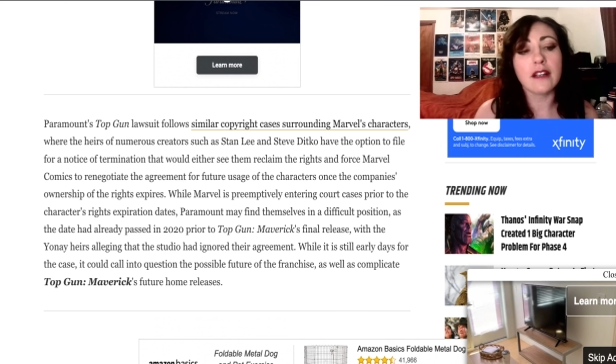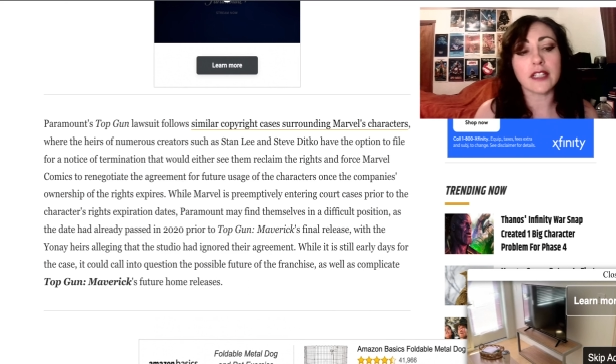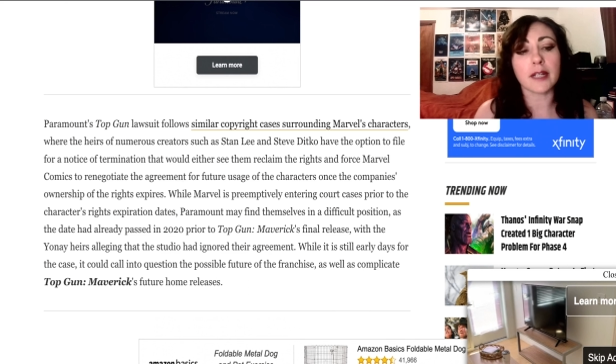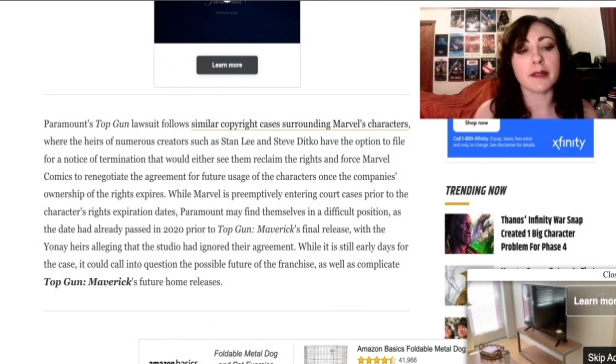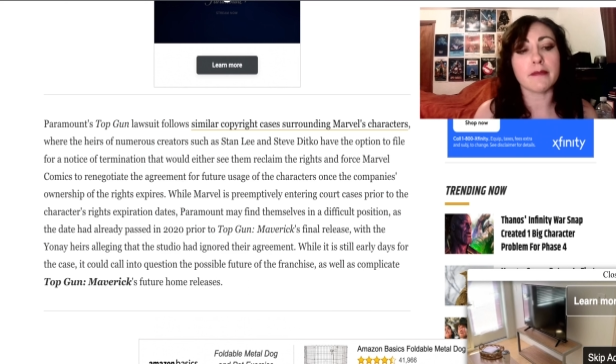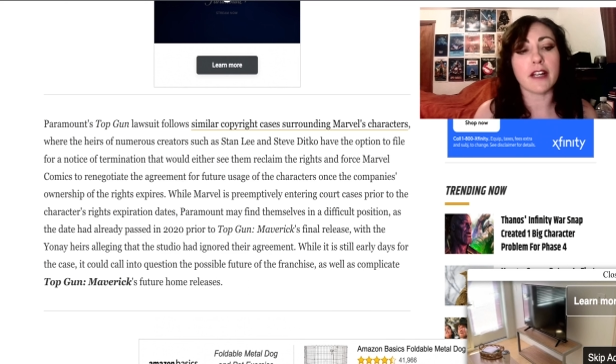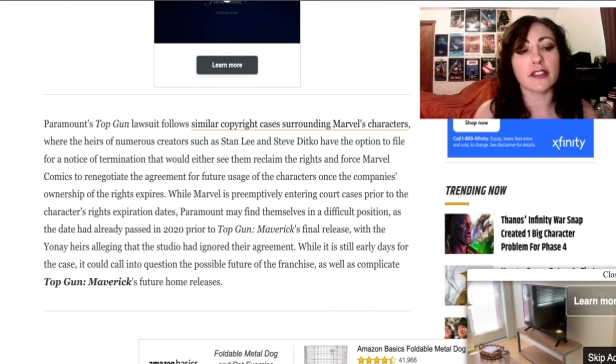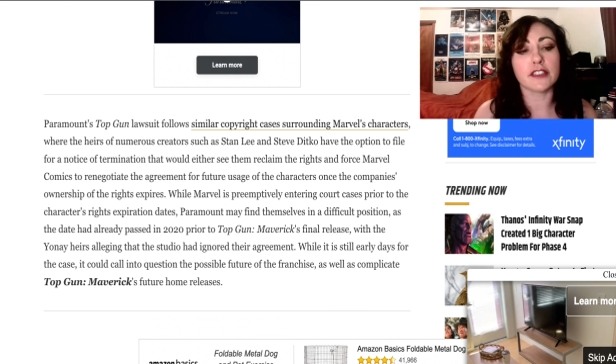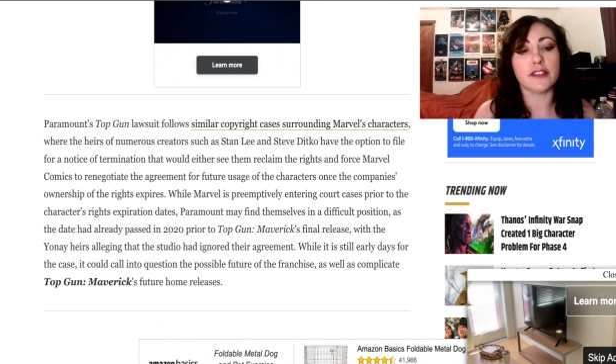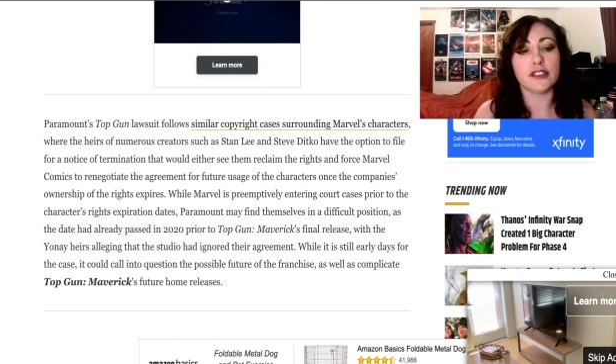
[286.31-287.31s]
Top Gun
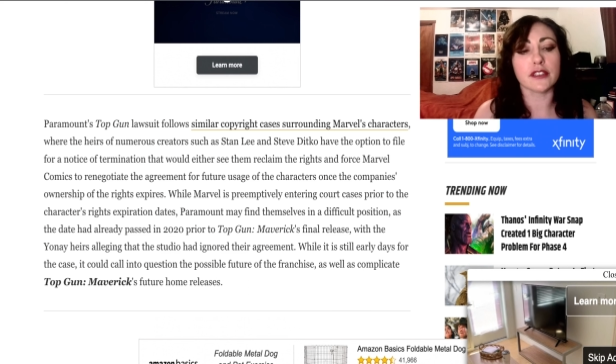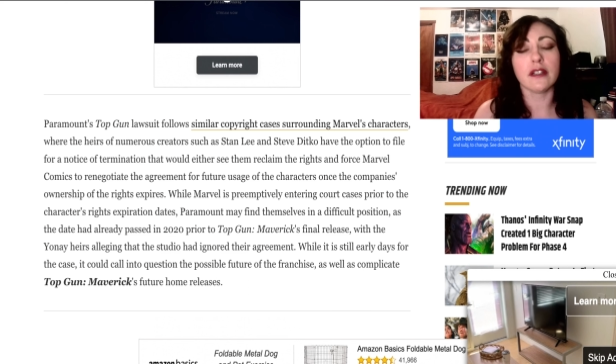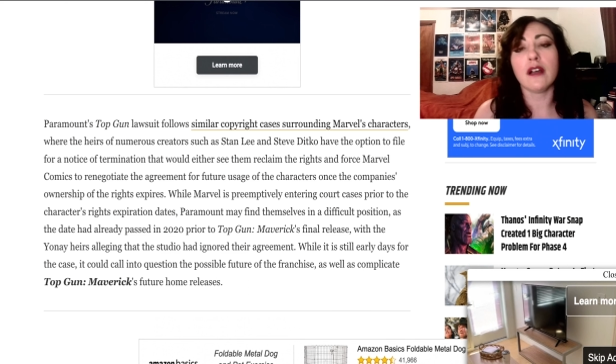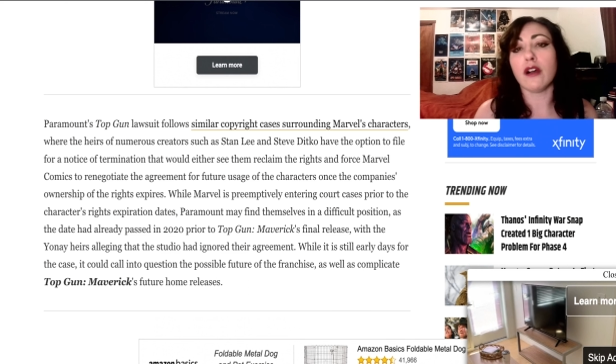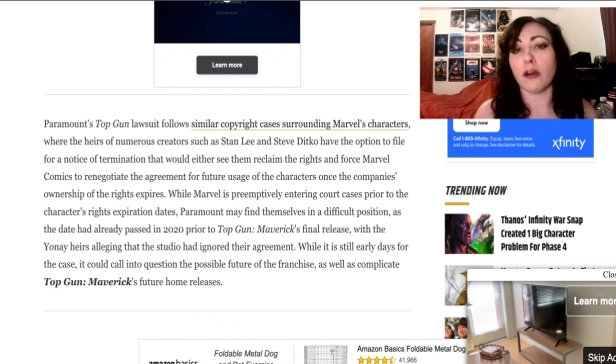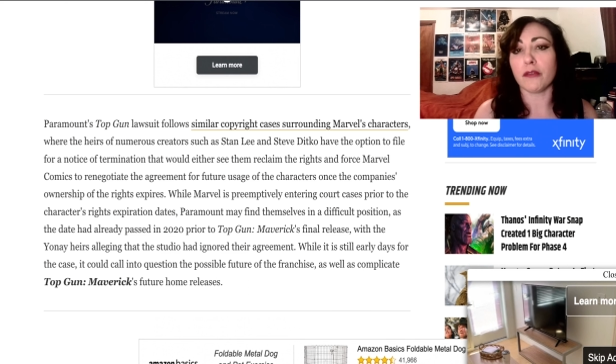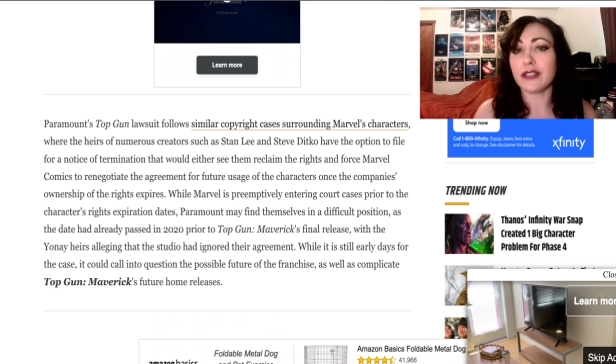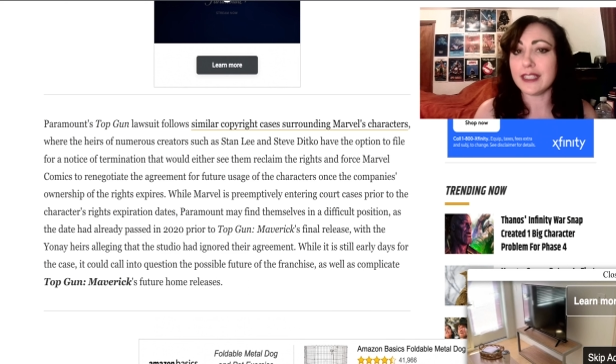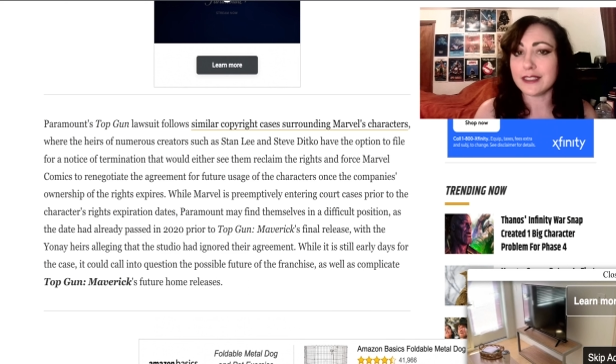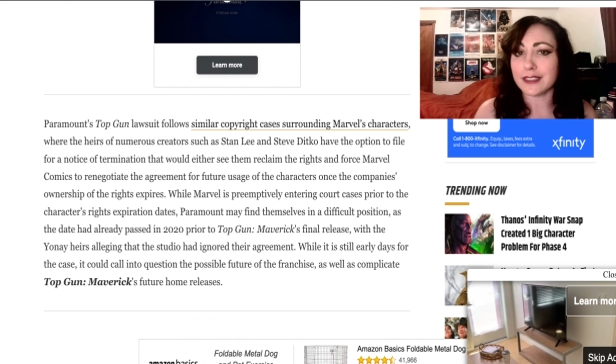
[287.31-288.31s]
Maverick's future home
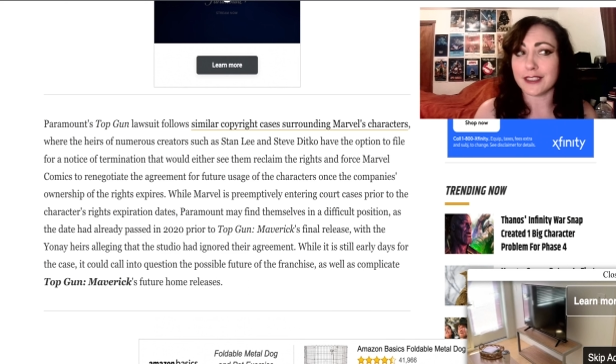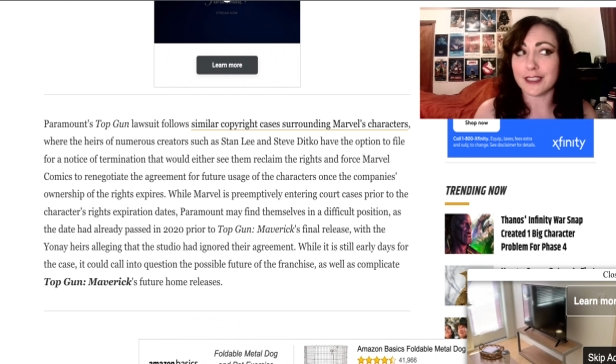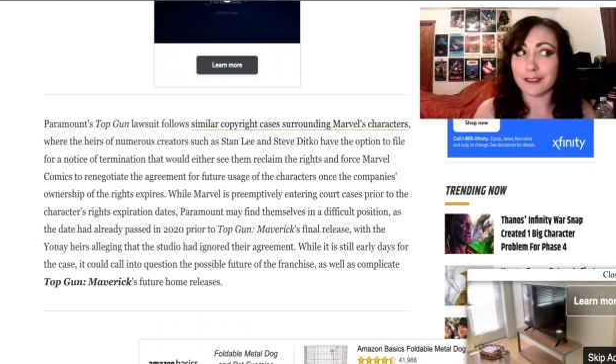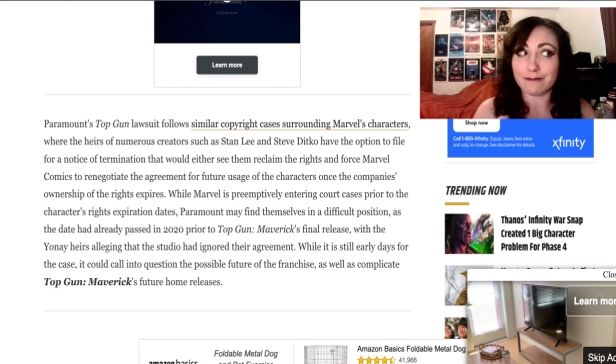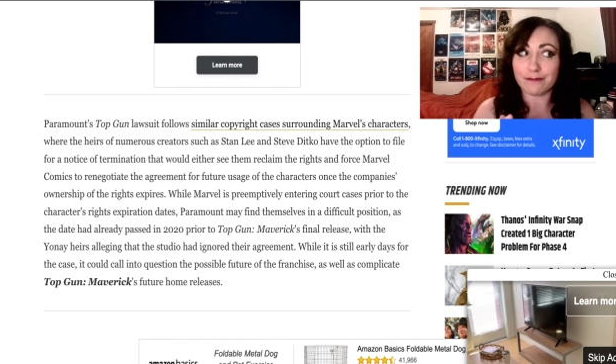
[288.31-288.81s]
releases.